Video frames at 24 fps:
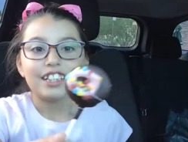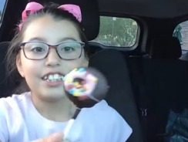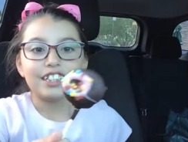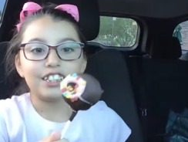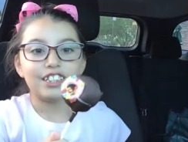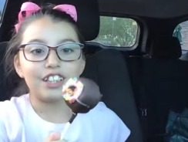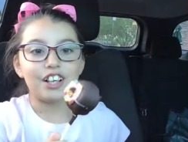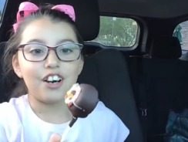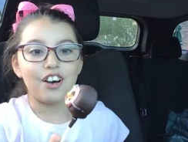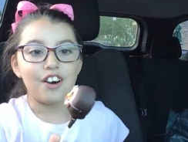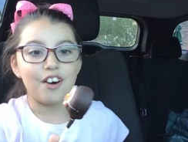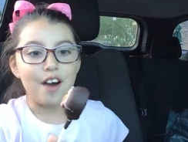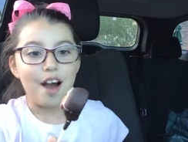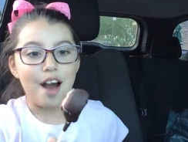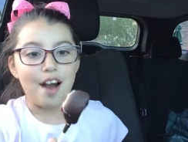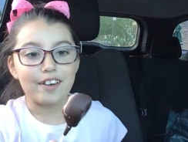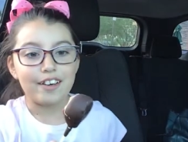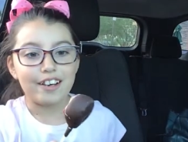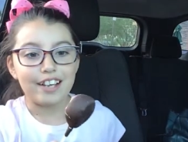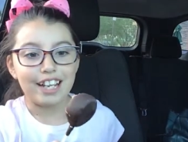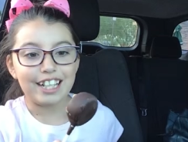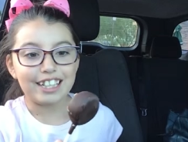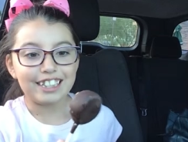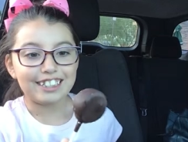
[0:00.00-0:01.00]
So
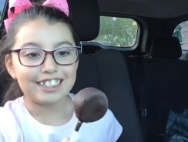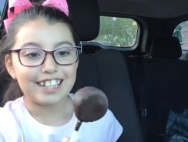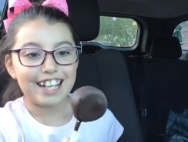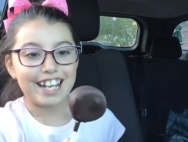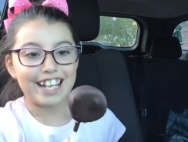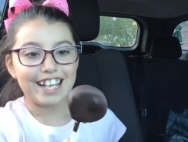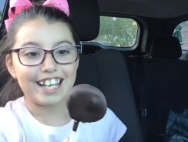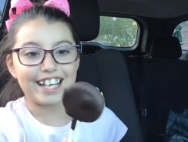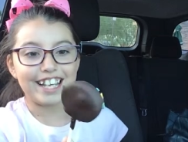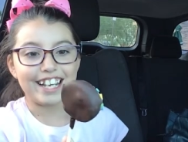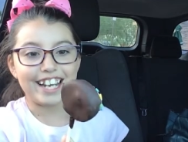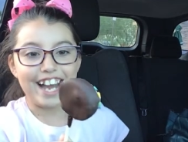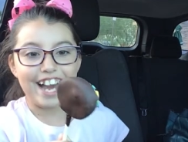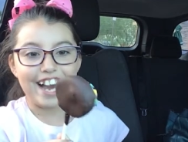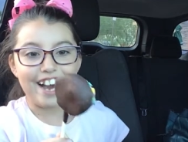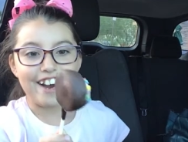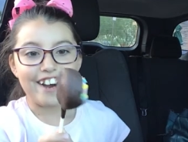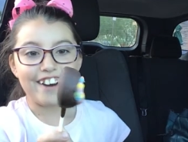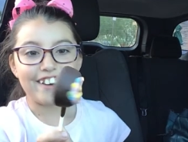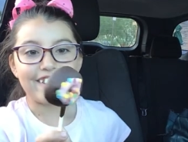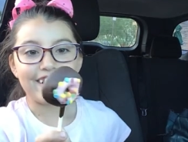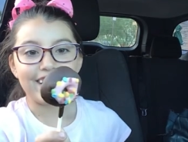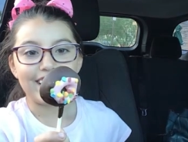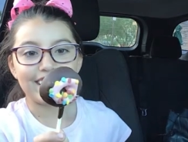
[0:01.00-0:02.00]
I'm gonna try it
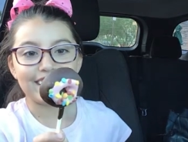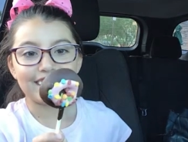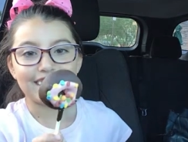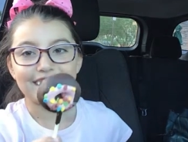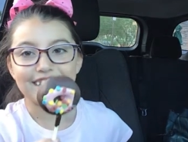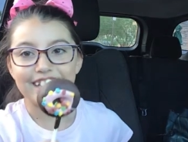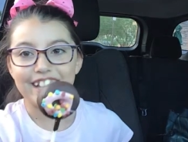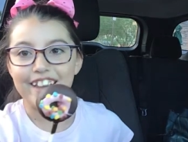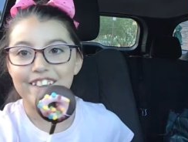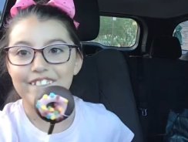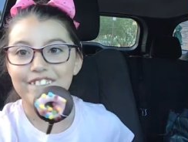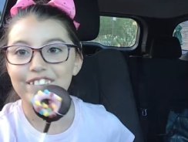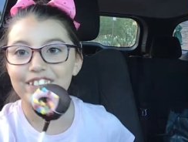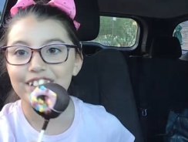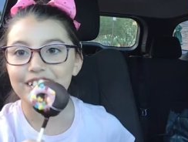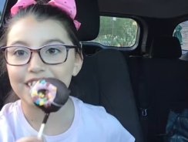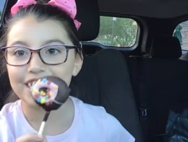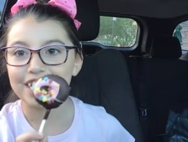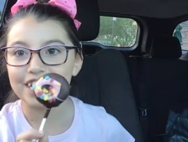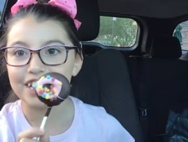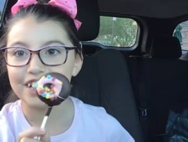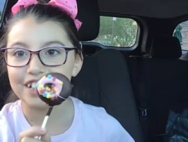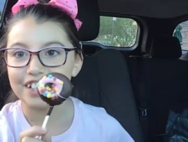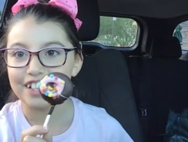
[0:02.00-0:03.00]
out and see if
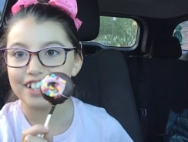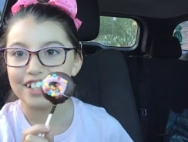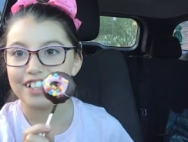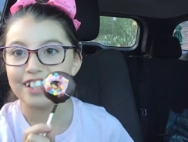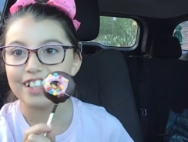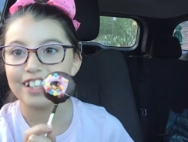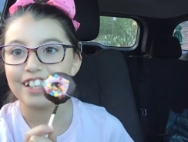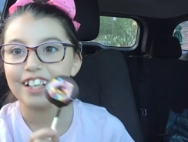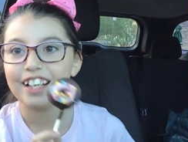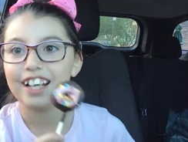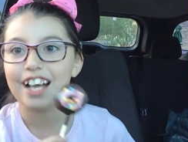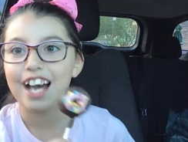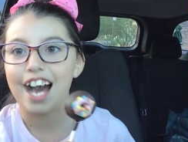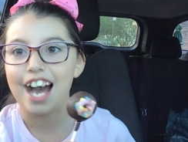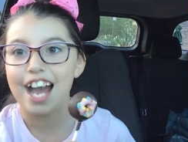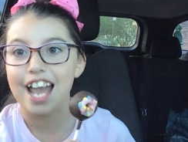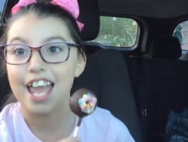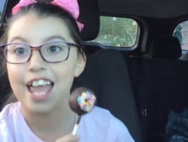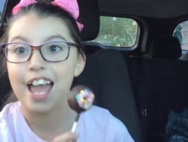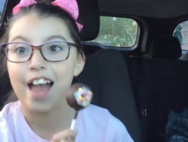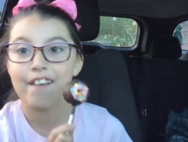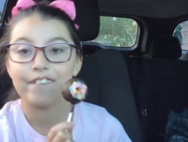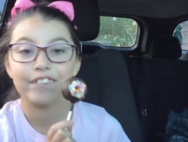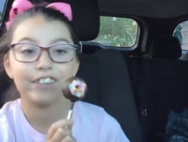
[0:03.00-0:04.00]
it's good. I
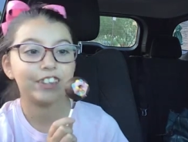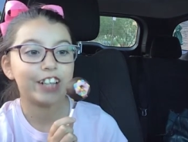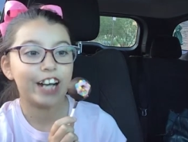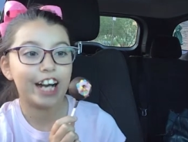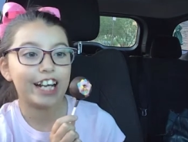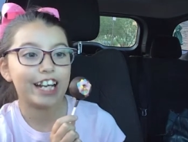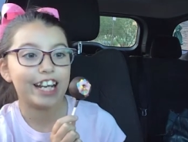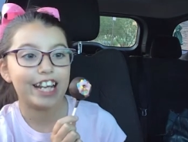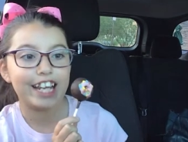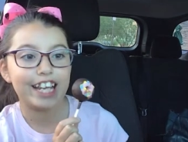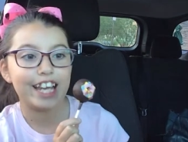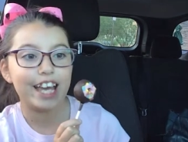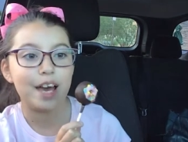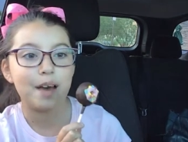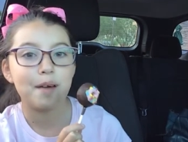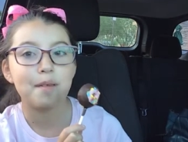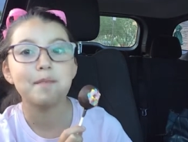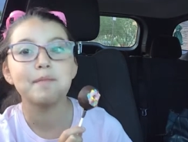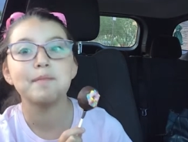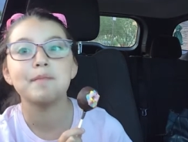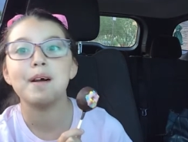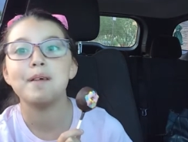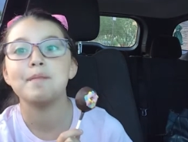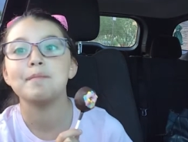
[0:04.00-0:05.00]
haven't tried it yet.
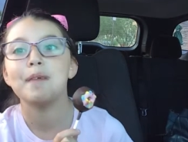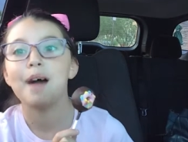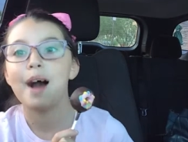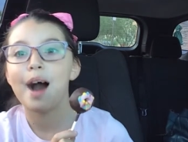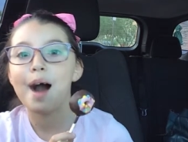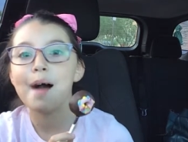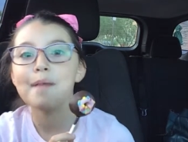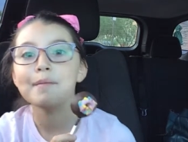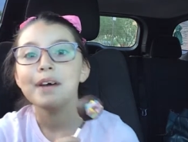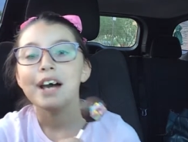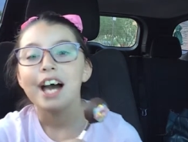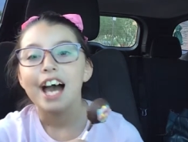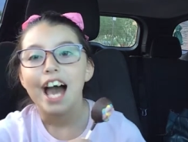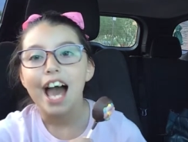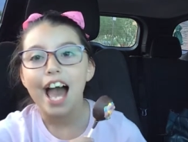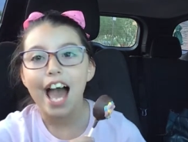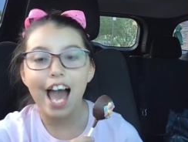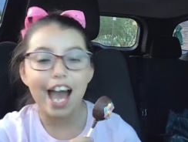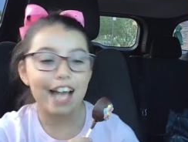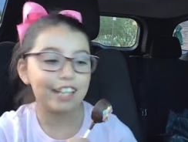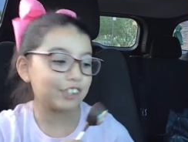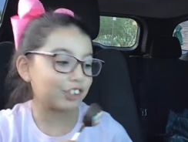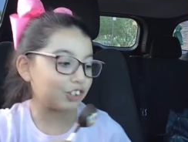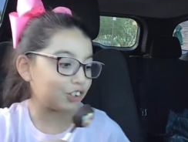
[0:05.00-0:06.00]
my mom
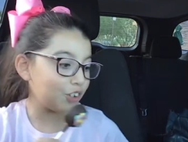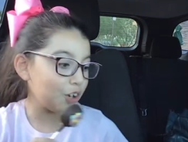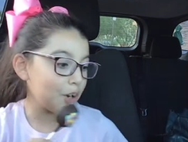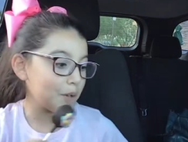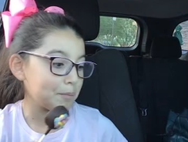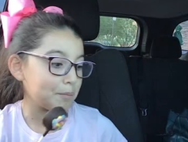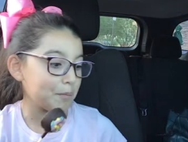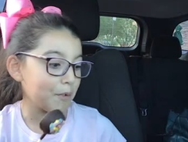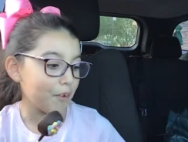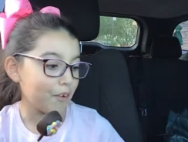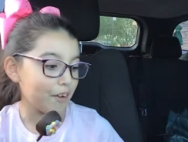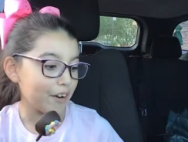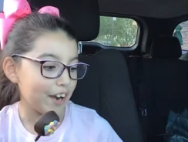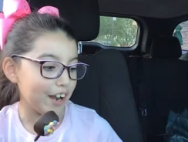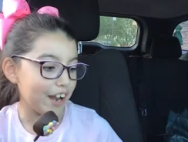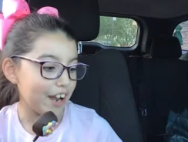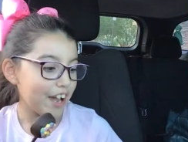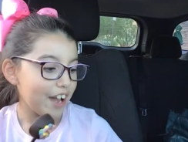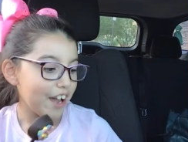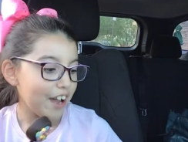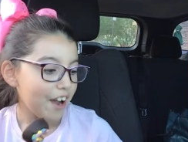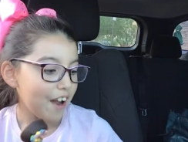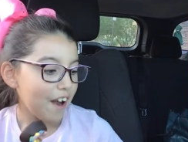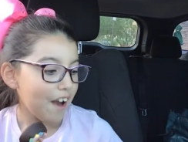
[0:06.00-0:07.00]
has two more
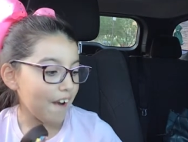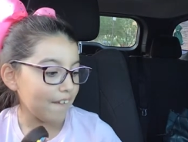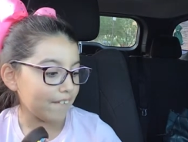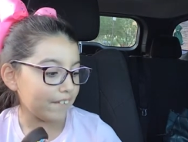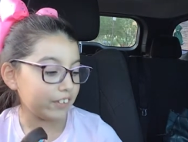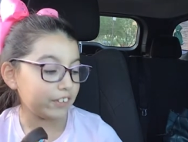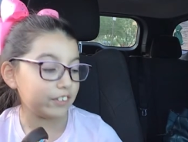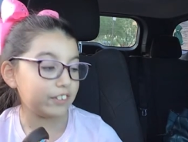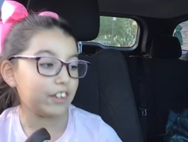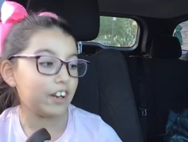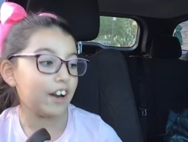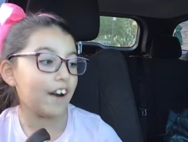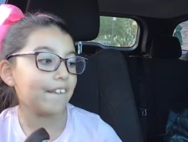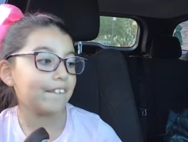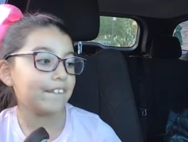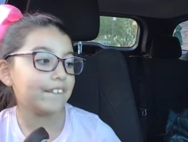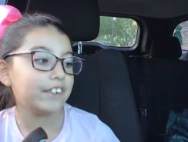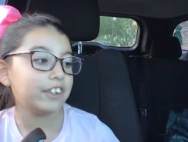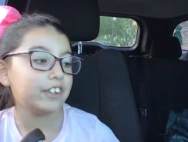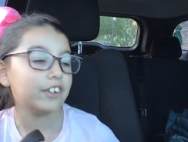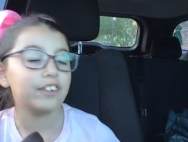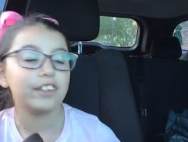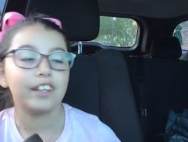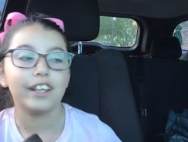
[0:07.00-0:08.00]
of and
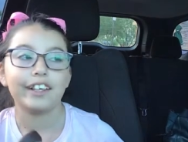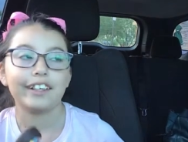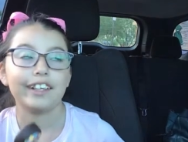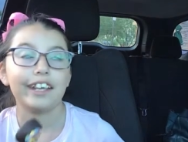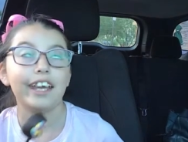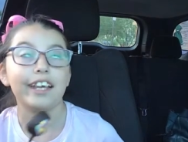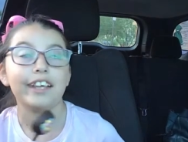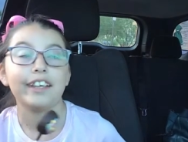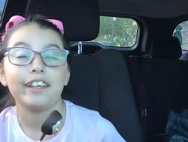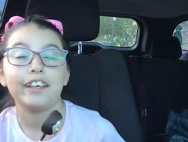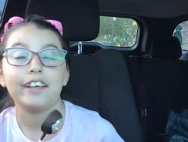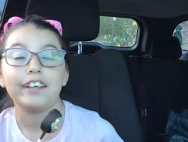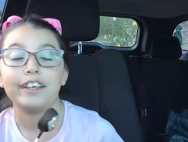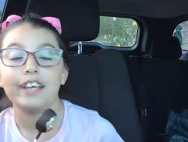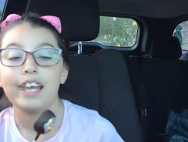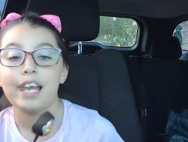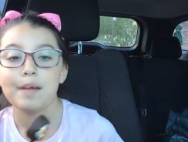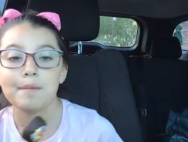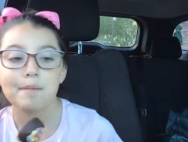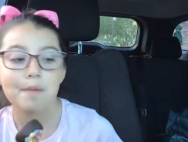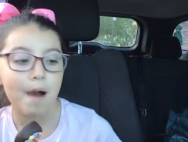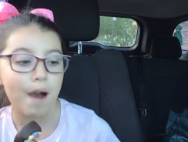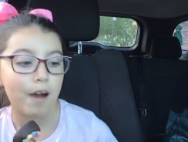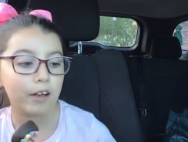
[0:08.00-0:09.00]
the donut cake,
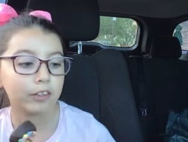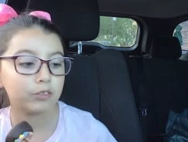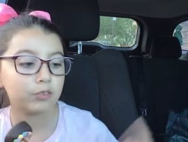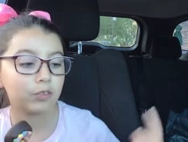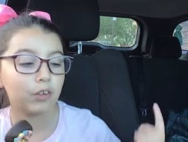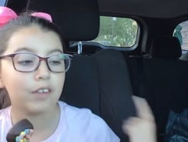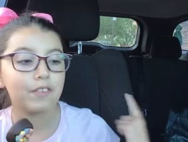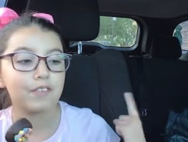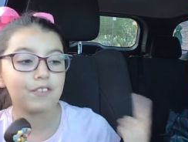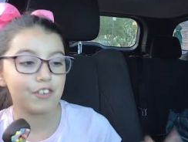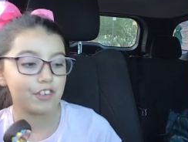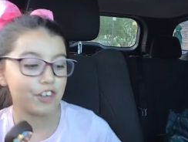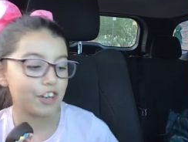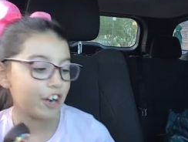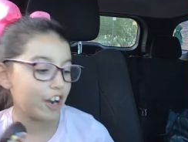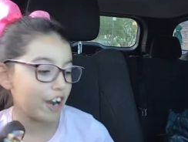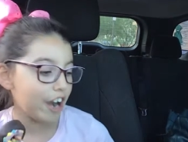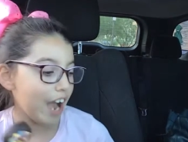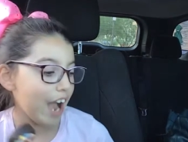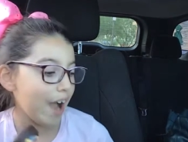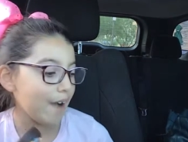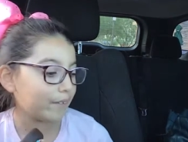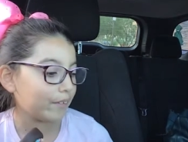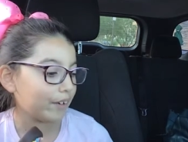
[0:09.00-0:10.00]
cake pops, one for
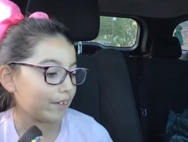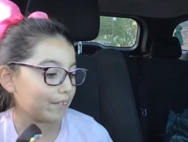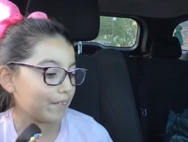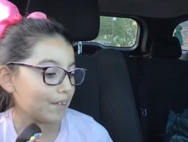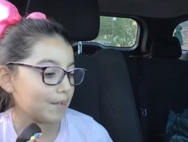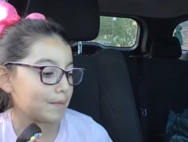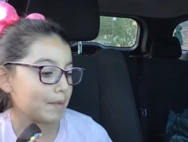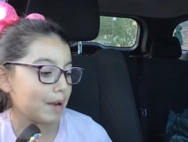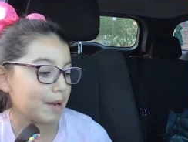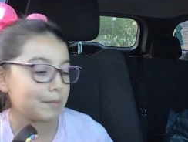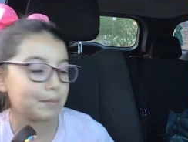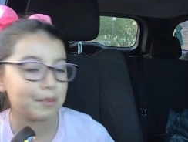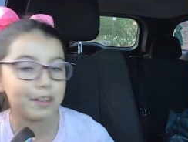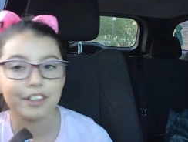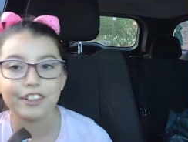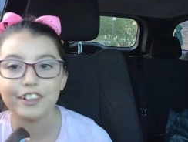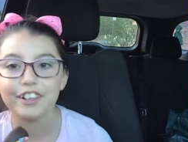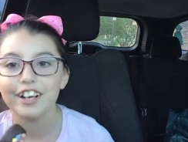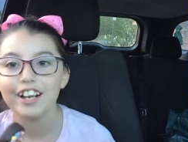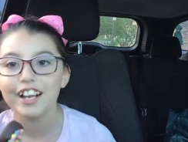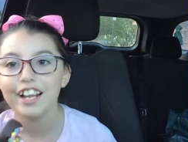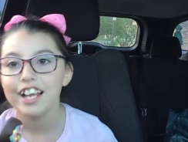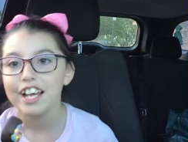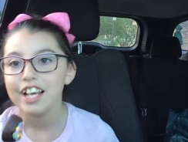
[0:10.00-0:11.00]
her and one for my
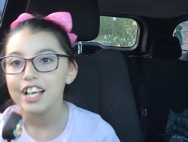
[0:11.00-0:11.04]
brother.